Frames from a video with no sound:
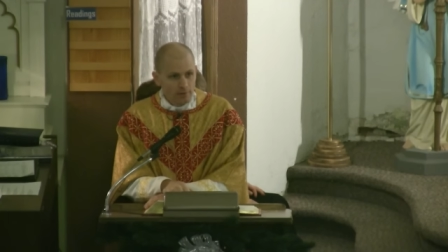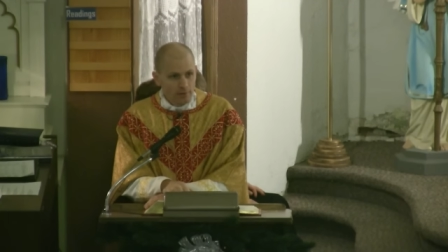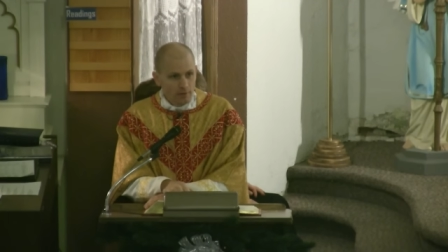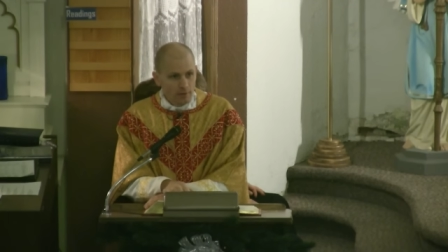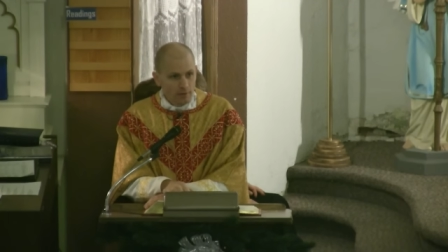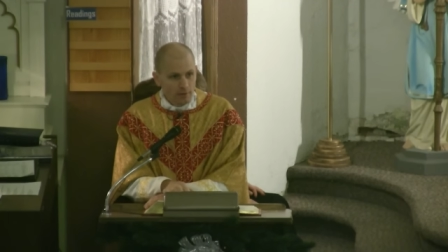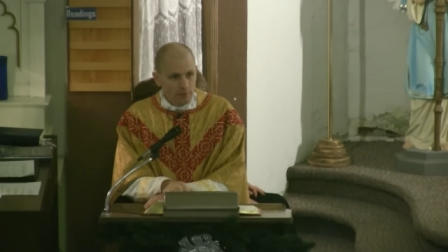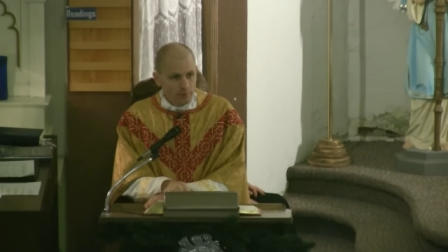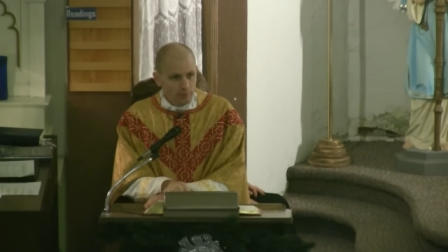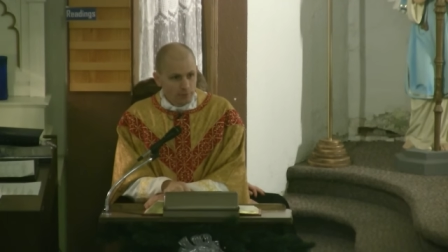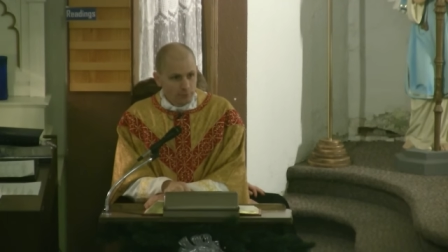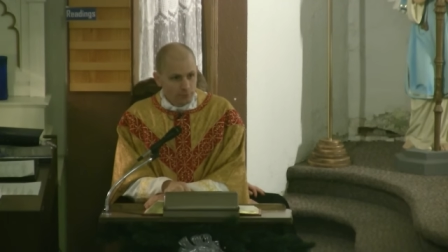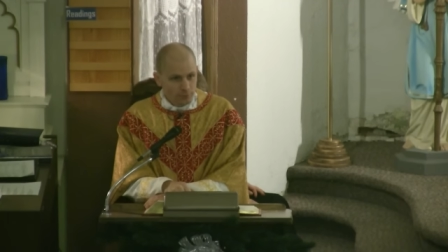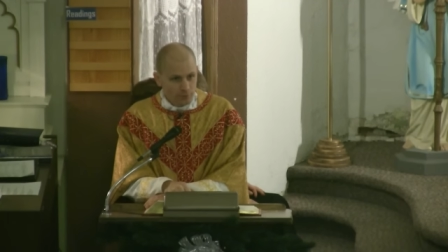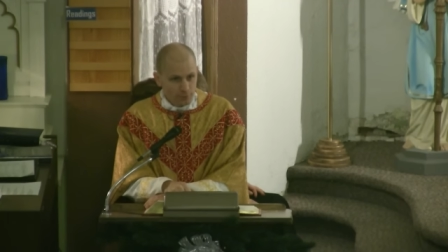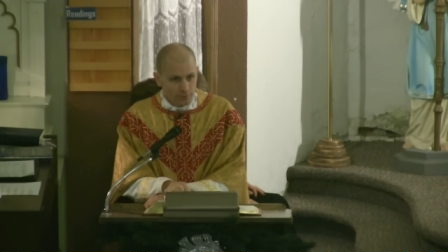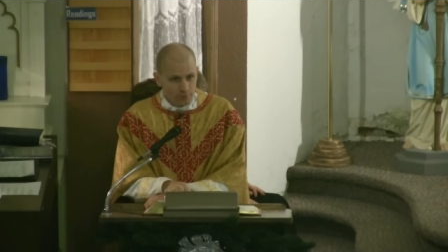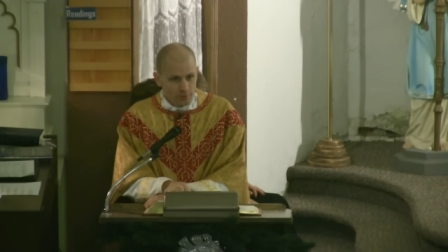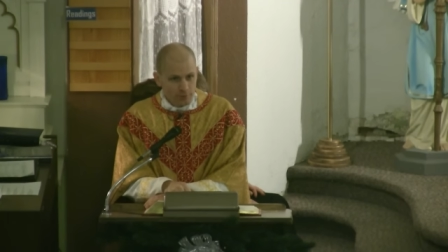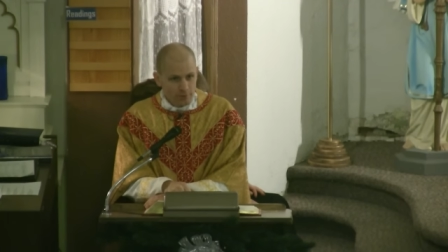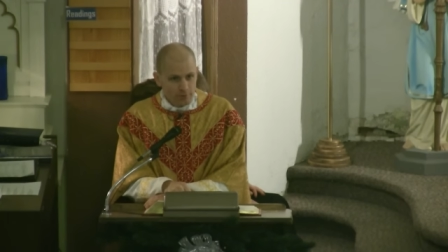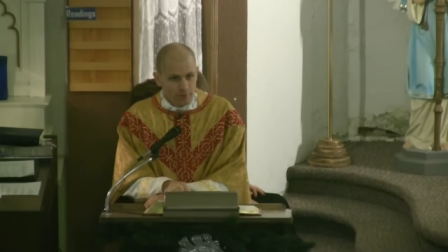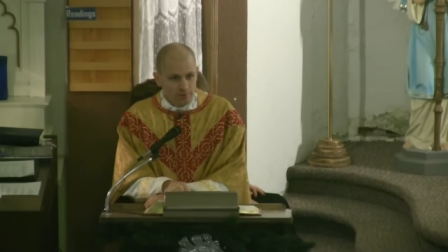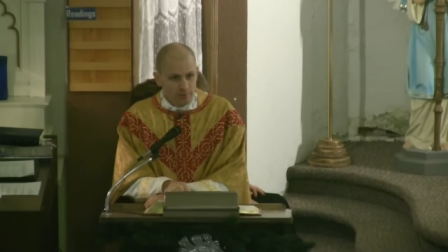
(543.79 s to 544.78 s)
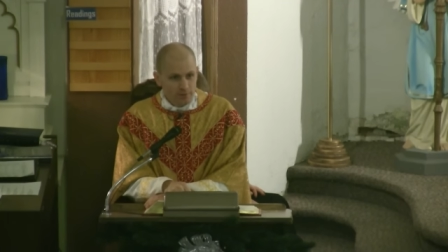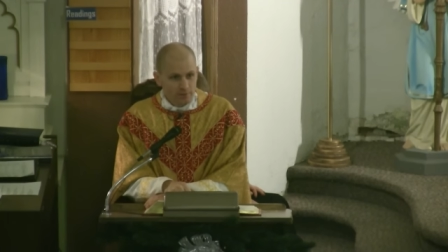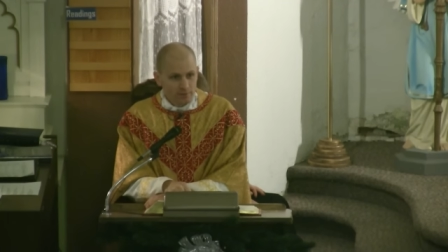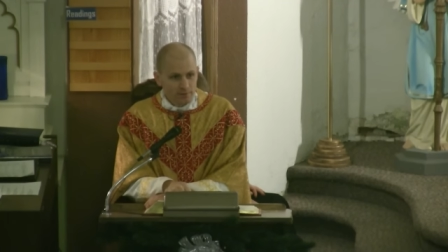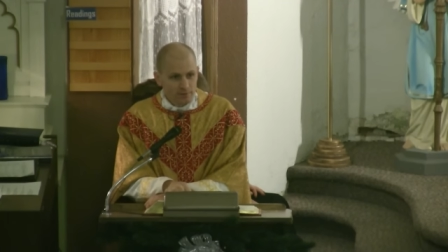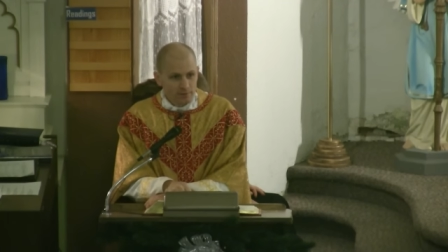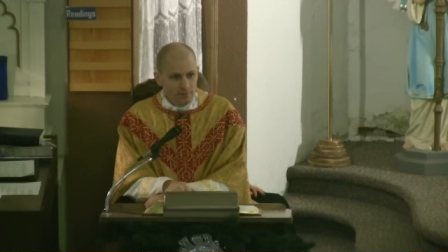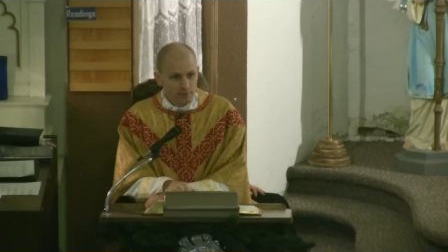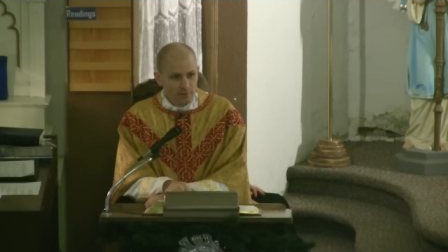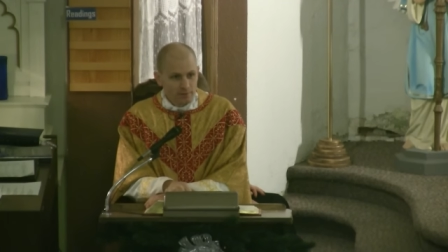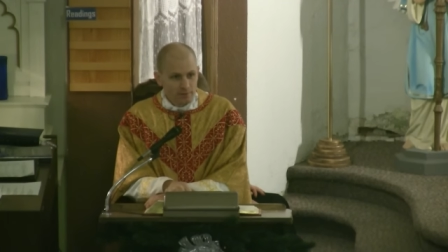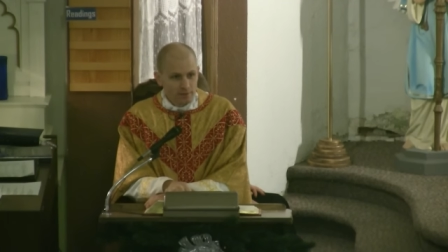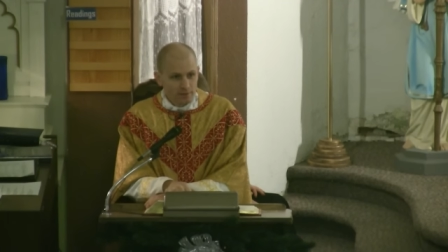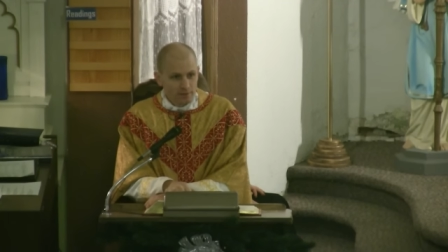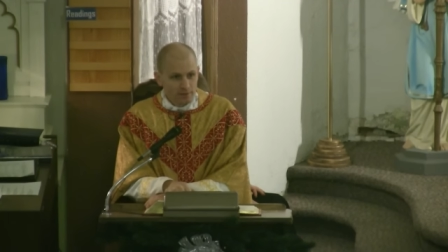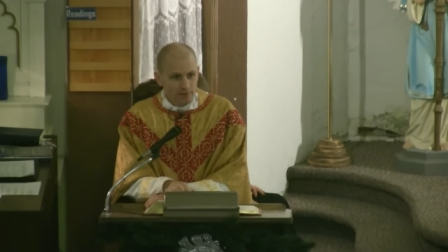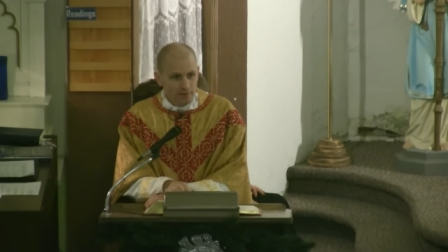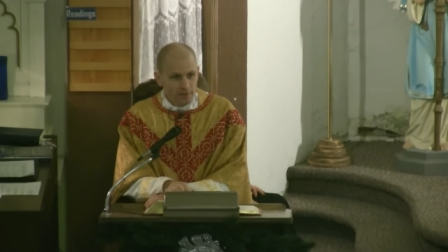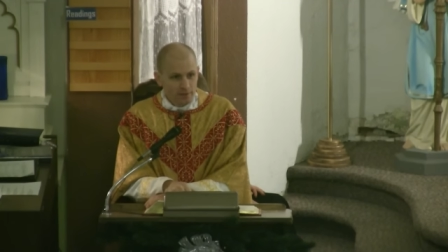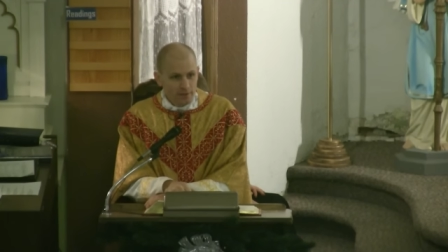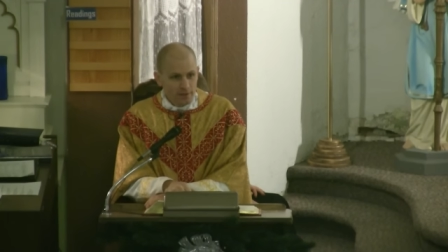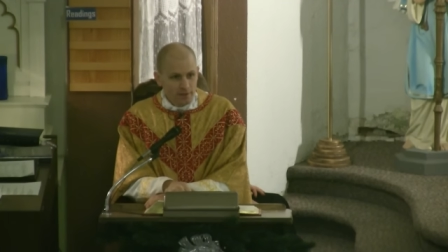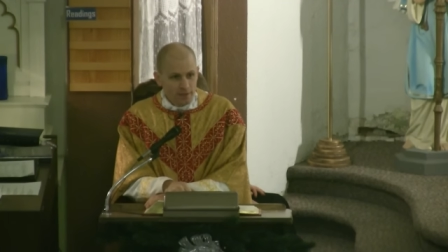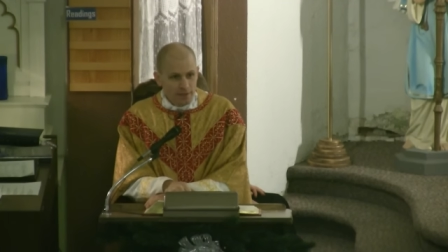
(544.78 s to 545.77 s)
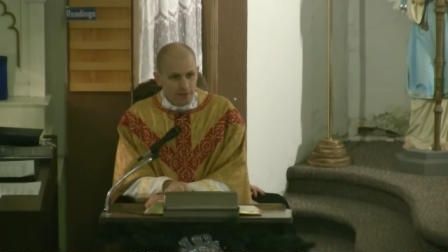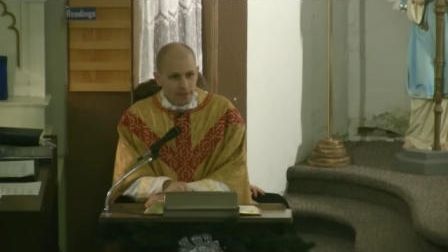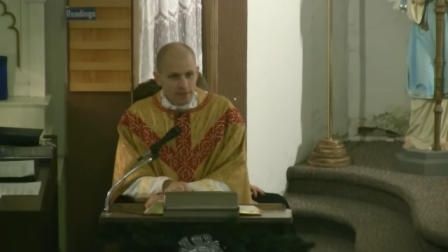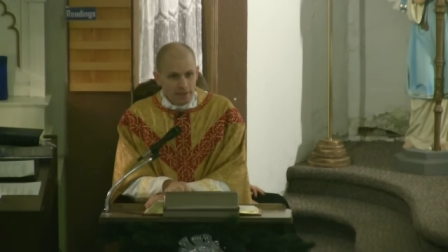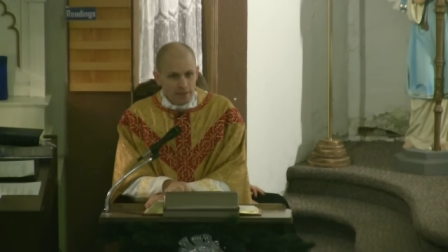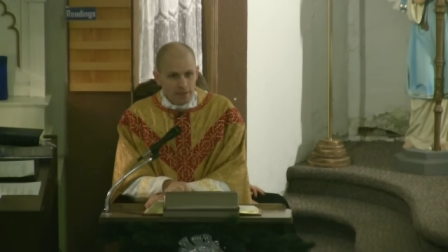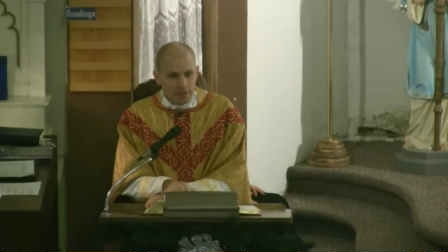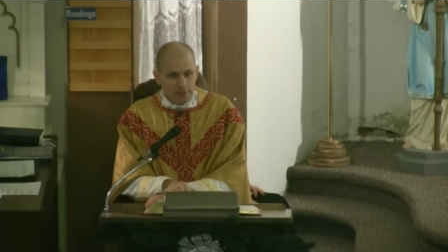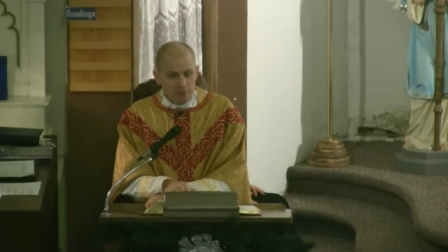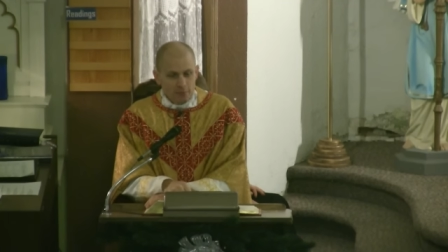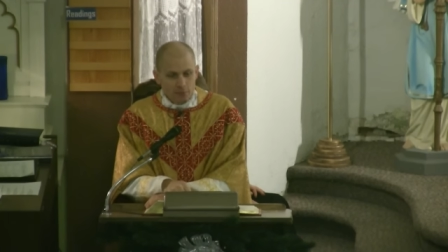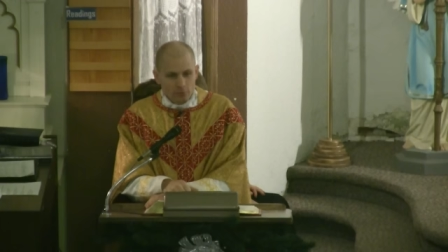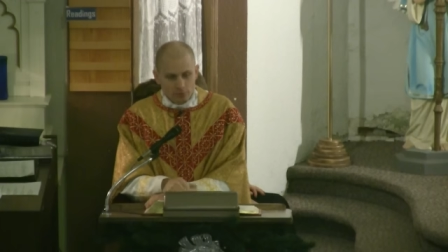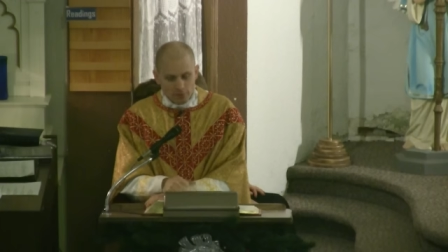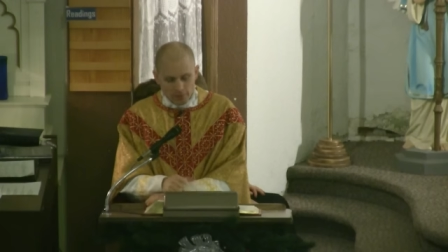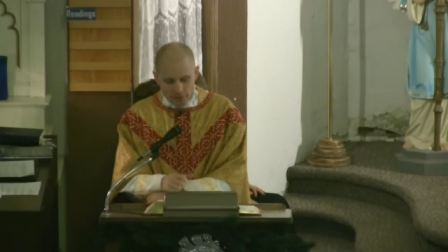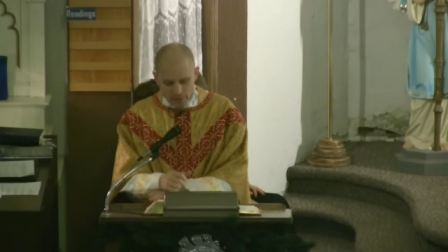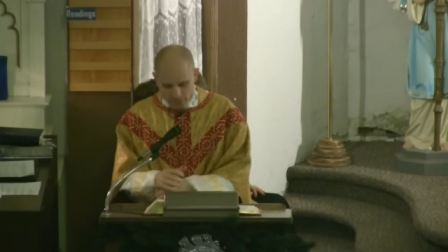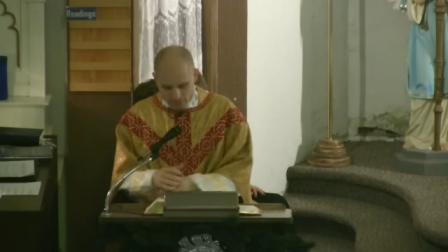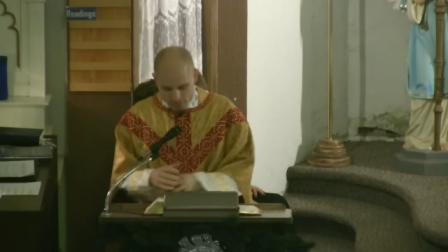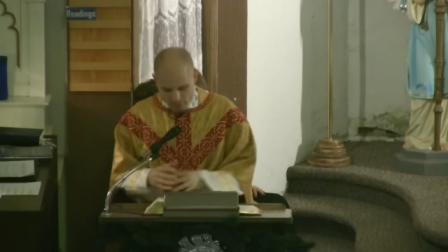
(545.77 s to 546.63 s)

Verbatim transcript: under the tree? And so today